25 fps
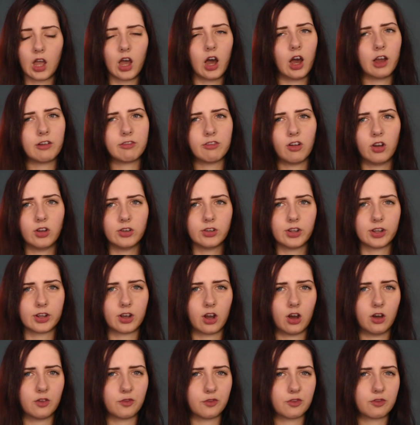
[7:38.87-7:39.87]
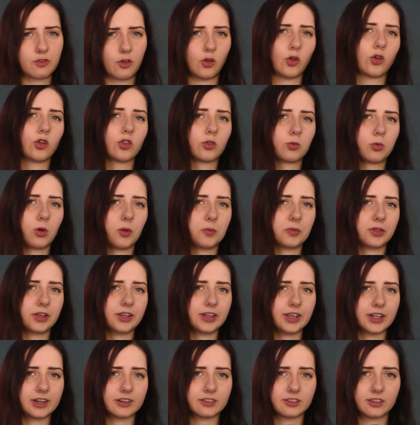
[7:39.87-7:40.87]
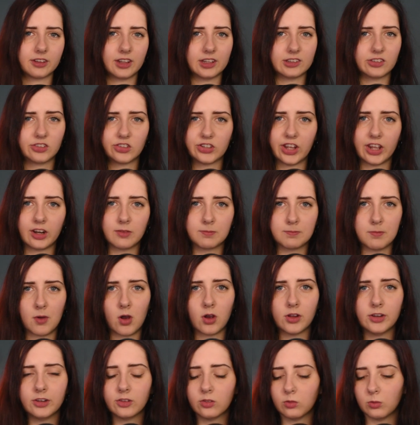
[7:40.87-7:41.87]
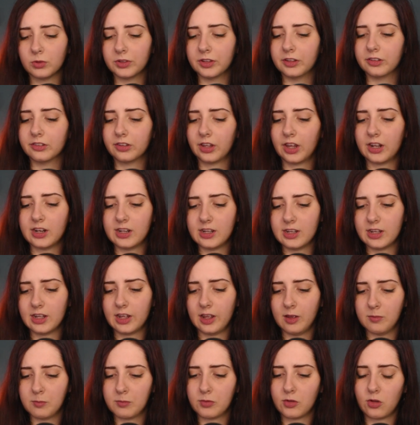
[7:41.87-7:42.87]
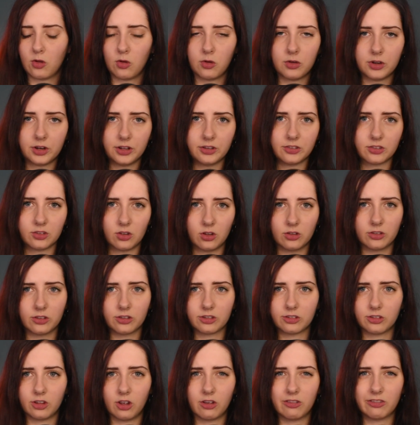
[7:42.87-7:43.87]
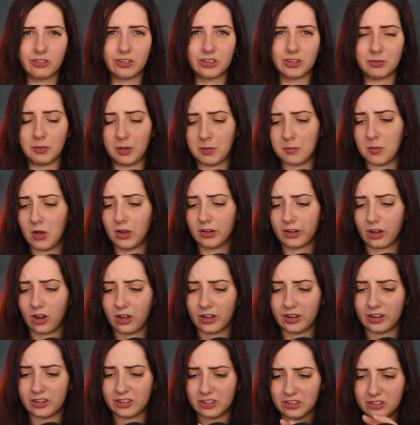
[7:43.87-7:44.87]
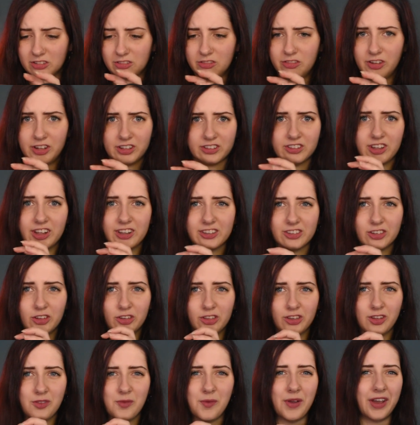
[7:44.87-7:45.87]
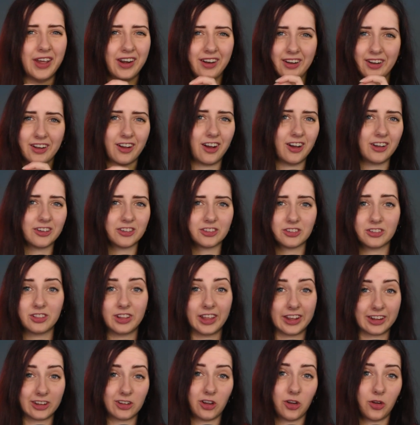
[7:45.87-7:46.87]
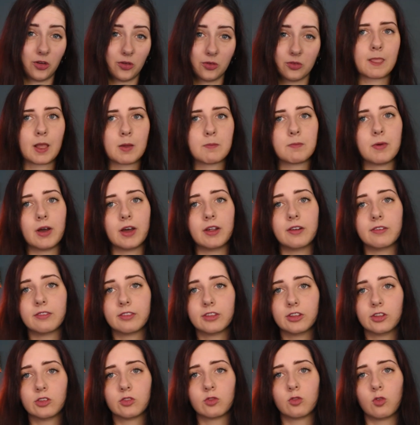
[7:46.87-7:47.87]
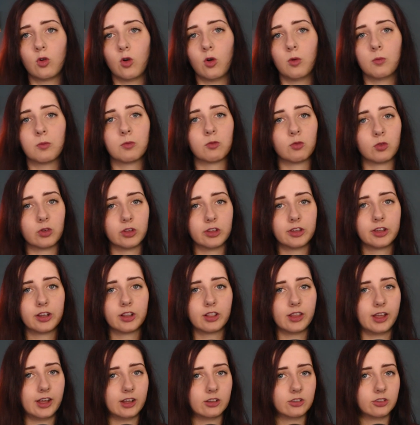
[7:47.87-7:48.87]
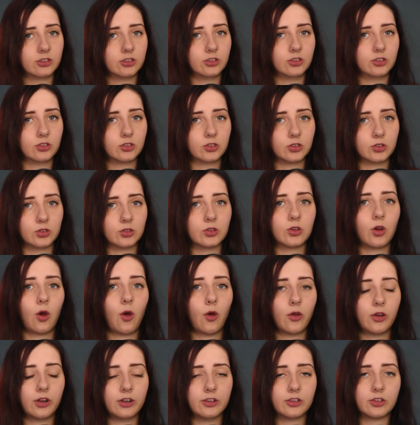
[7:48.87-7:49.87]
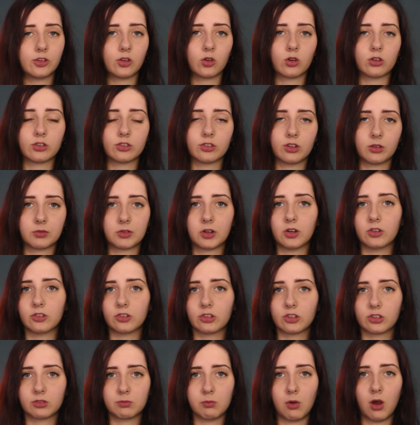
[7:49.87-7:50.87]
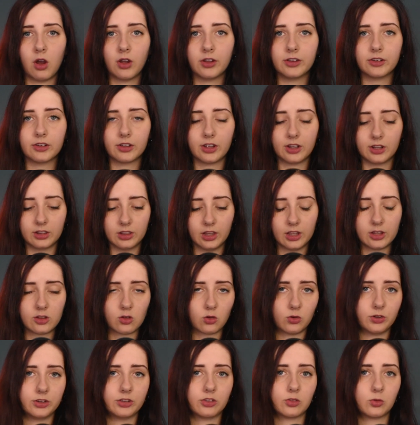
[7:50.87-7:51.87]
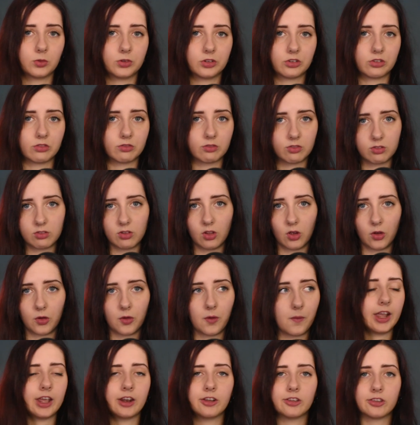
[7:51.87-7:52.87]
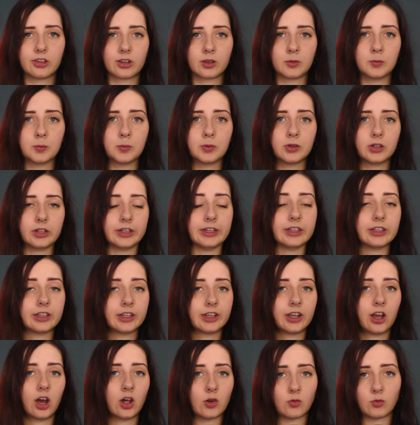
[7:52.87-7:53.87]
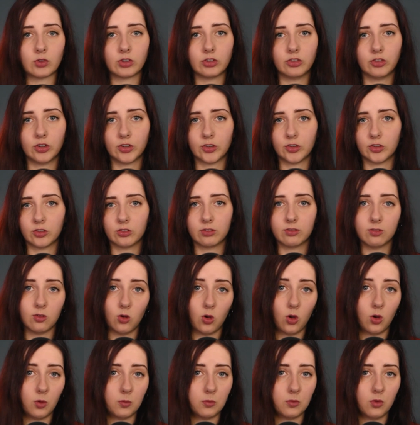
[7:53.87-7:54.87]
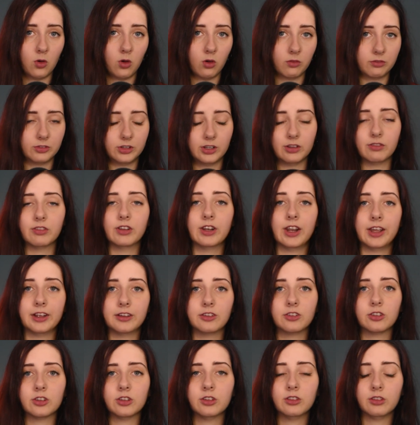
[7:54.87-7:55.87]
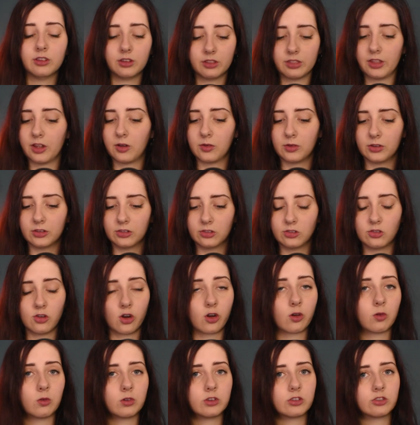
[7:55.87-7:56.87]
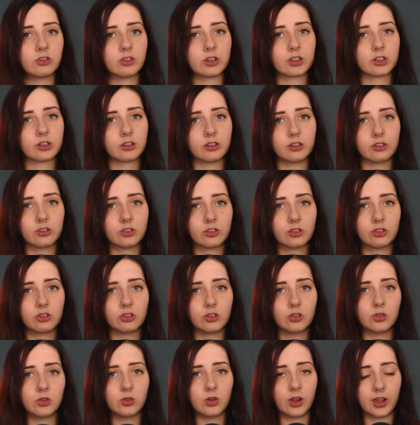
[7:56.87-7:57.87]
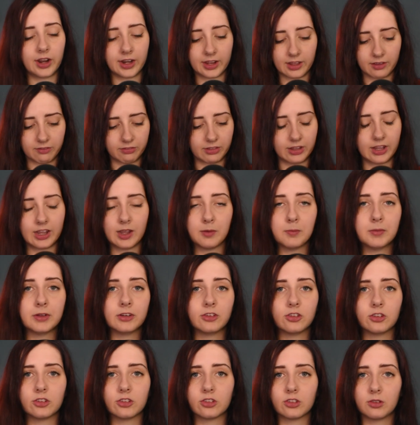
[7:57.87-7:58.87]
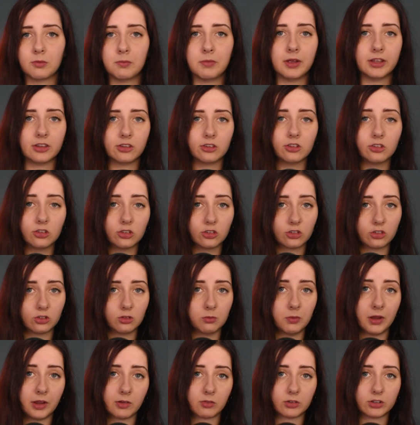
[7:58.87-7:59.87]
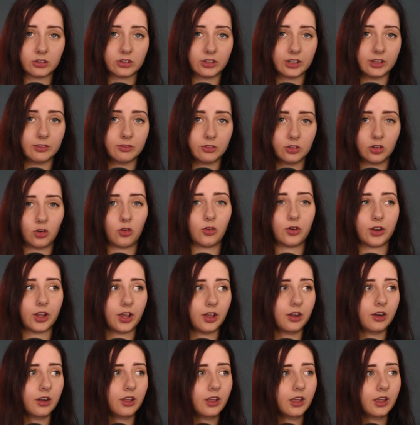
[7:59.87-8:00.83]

I find I can't focus properly and get into that state of mind when there's any impurities on the surface. My mind kind of just fixates on them and I can't let go. But this form really allows you to hone into your subconscious mind and let your intuition flow. It is a completely unrestricted form of divination. There is no restriction to any of the images and messages you may receive during it.